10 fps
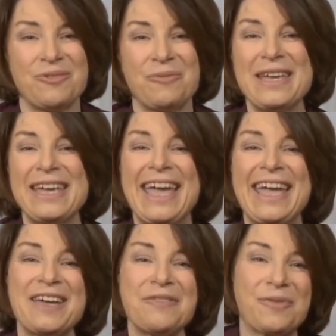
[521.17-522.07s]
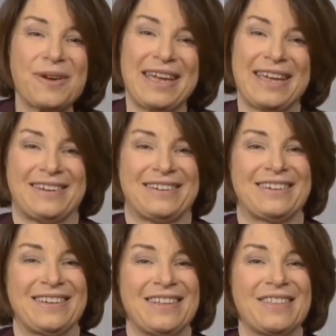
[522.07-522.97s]
We can't forget
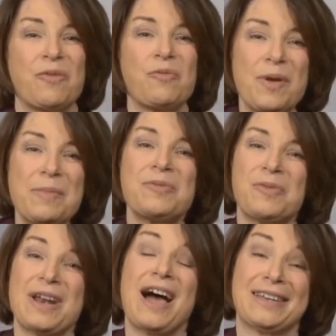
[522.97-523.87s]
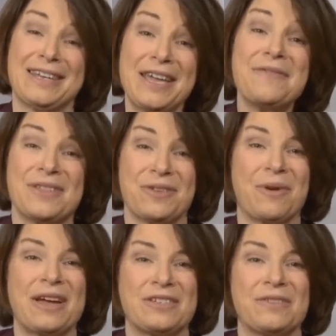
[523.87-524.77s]
that women were not given the
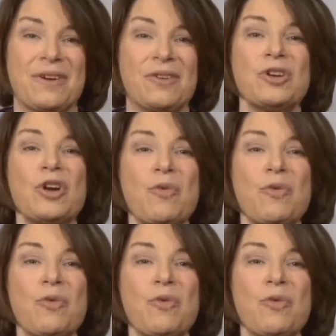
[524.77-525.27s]
right to vote.